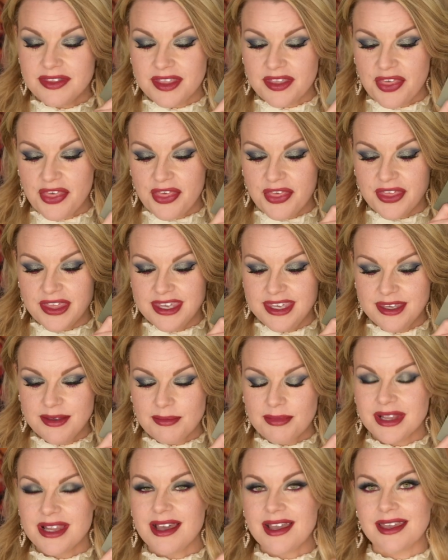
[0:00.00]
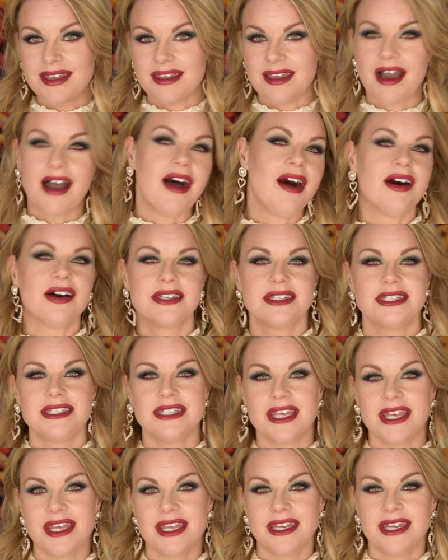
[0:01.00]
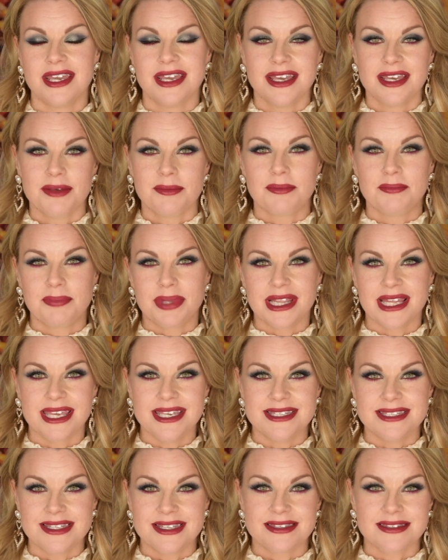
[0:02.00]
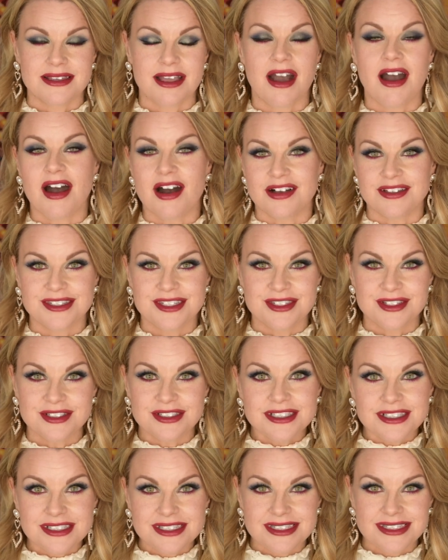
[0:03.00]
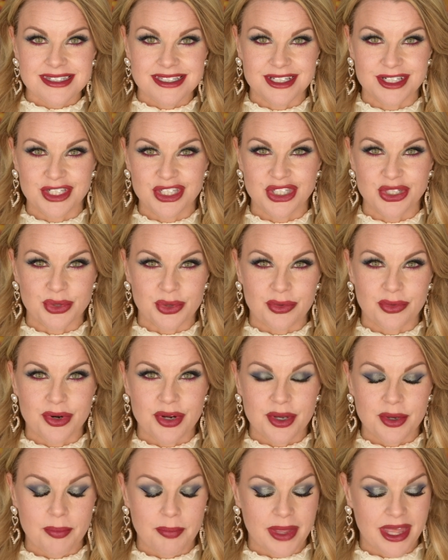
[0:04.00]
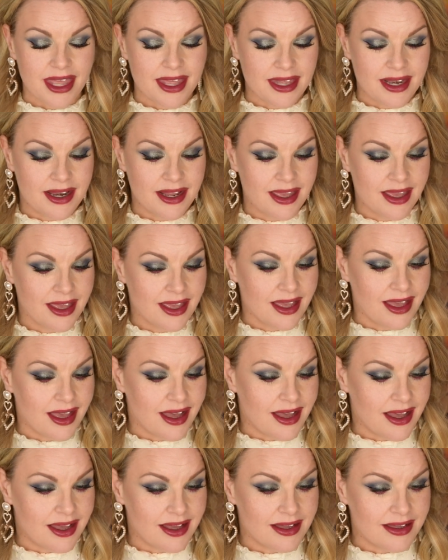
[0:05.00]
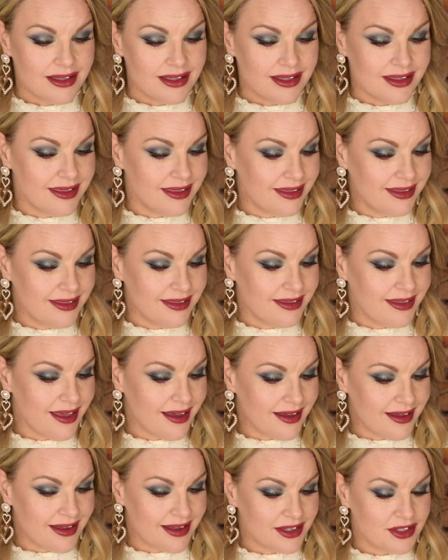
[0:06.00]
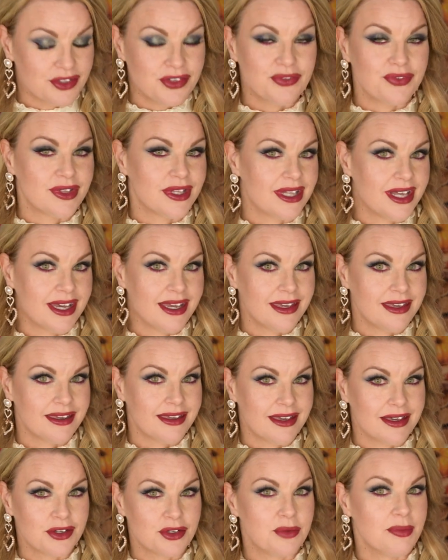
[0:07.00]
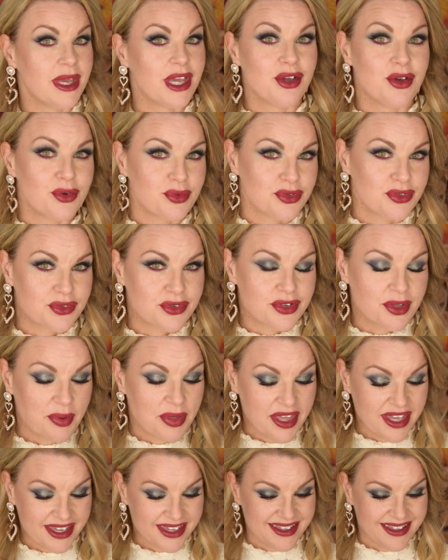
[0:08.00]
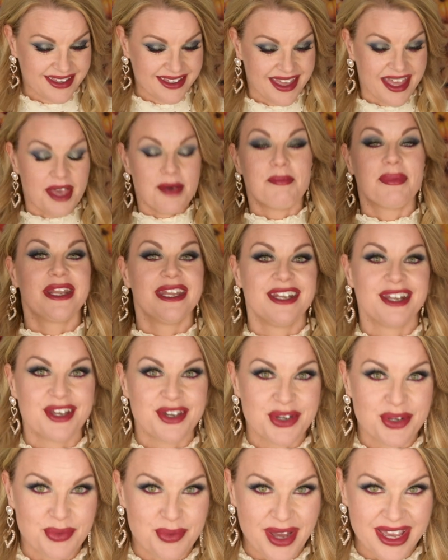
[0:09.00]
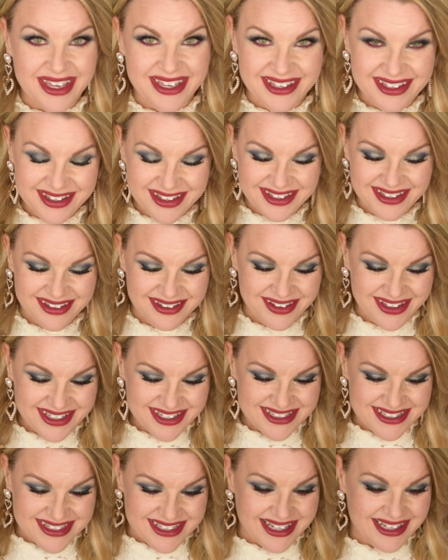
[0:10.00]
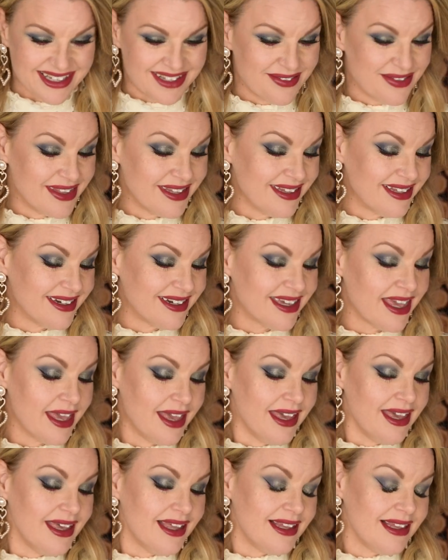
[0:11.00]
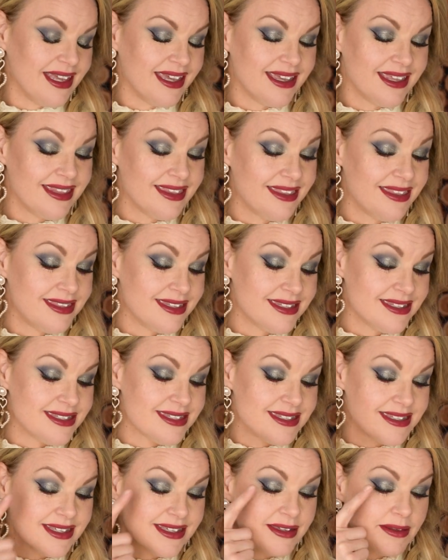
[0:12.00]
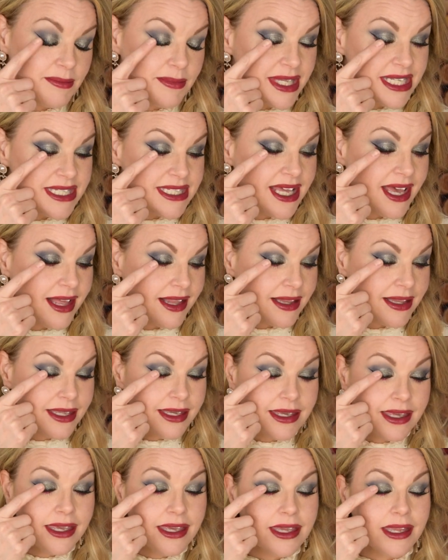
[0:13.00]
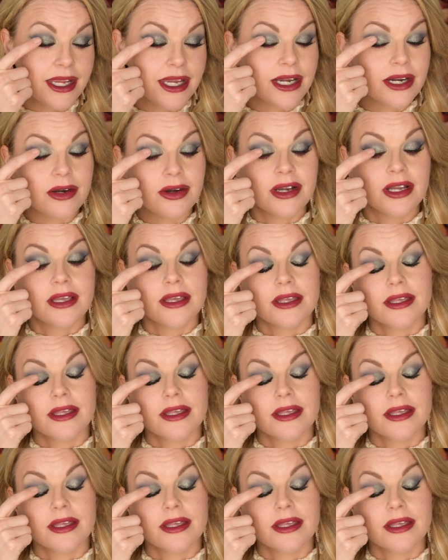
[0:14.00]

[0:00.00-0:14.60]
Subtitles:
theme, like haunted places, castles in Europe, and yeah, I just feel like I could be a ghost or something, but in a good way, because I love the look. Like this metallic here